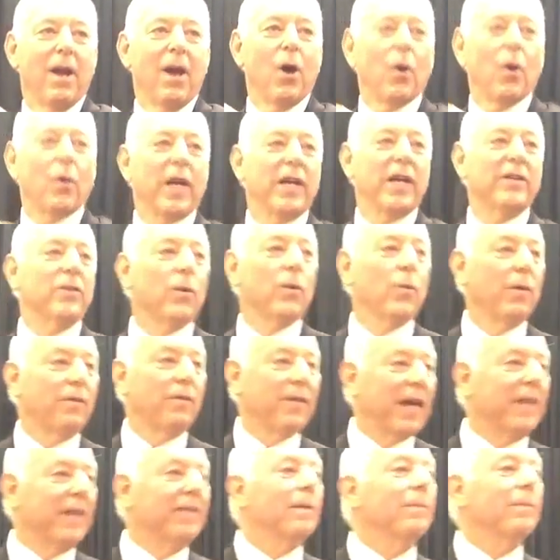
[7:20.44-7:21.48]
Okay, so
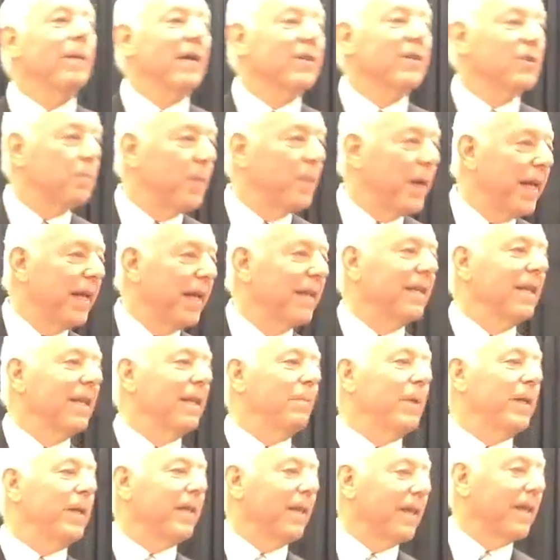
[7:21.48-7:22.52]
we've got them now speaking a little bit.